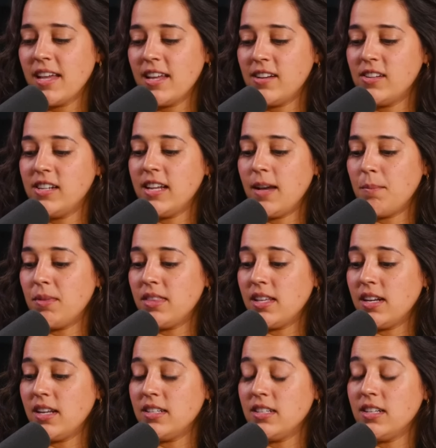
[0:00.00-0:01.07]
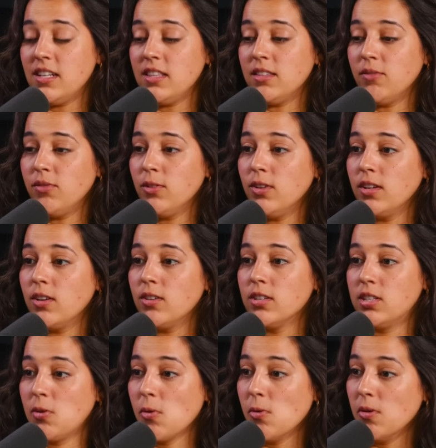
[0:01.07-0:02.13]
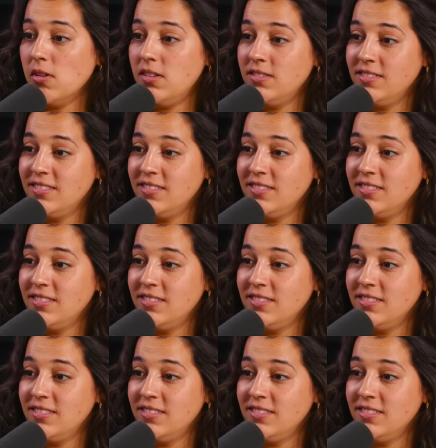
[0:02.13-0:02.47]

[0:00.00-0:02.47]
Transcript: I don't. Yeah. But then I did eat the food and go to school